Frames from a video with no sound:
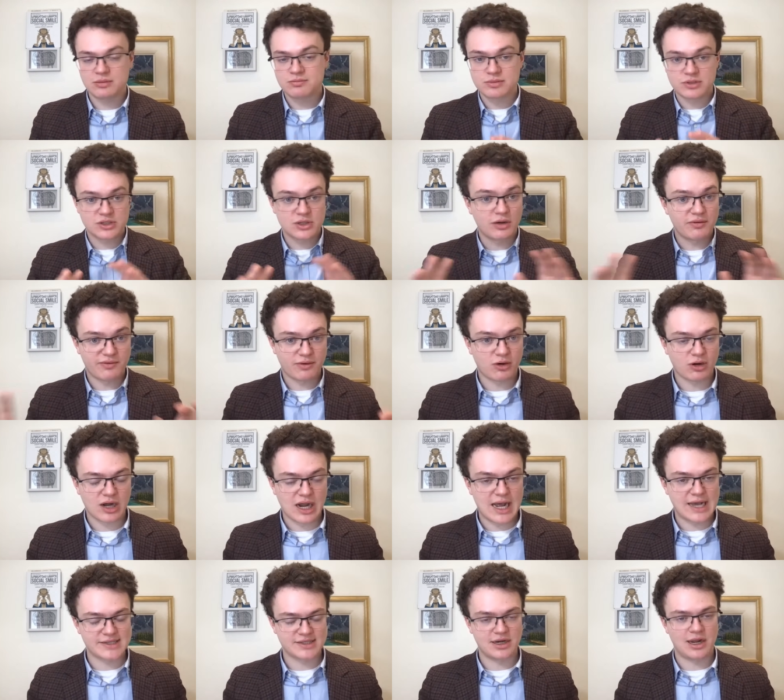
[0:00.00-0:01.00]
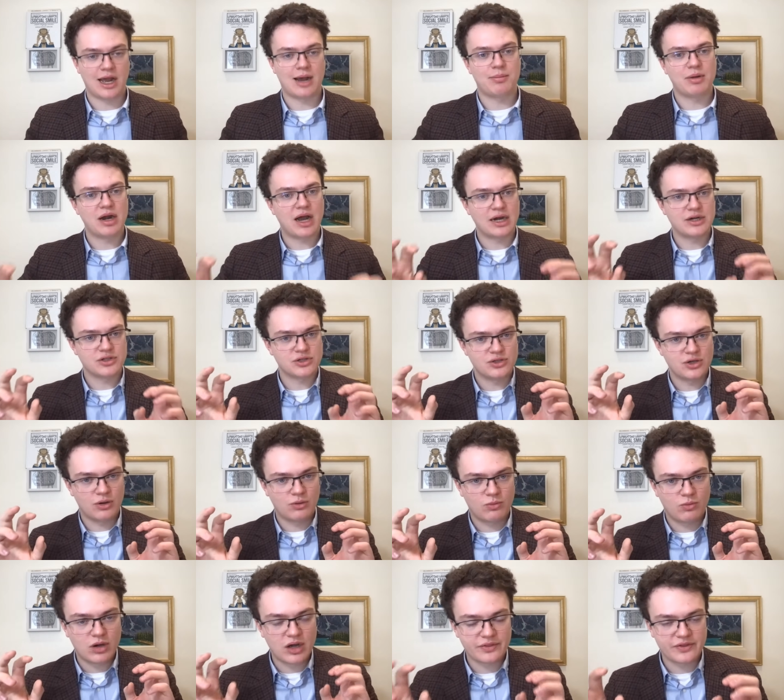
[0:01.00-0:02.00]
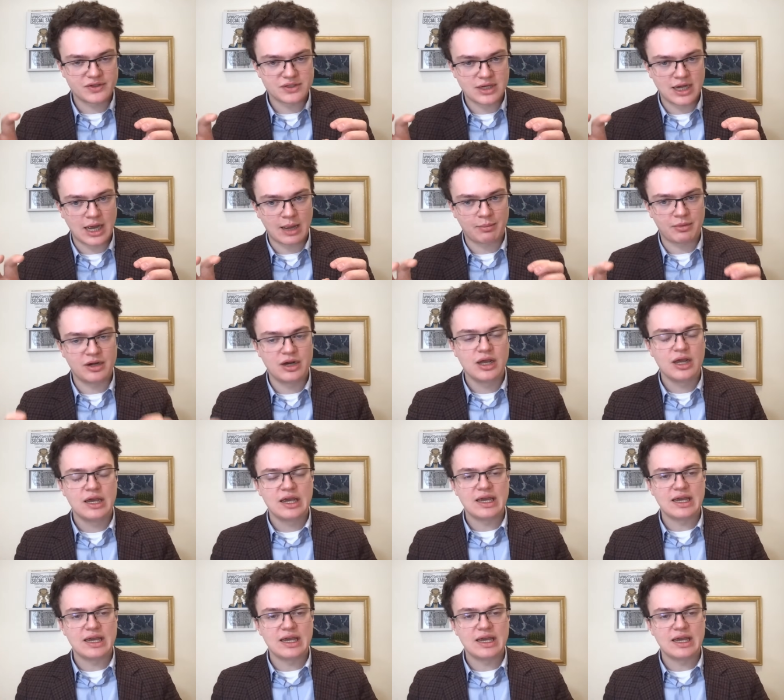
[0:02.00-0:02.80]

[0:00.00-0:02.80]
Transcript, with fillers: and so far it hasn't happened, I just don't want this to happen,